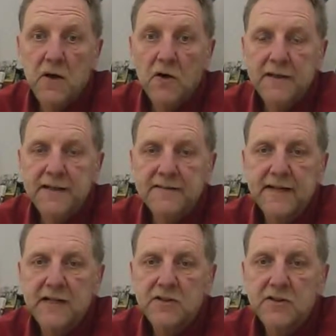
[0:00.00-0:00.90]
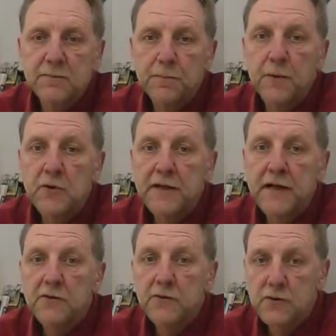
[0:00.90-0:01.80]
organization Bund
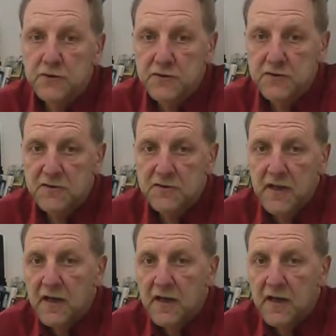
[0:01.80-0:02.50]
Naturschutz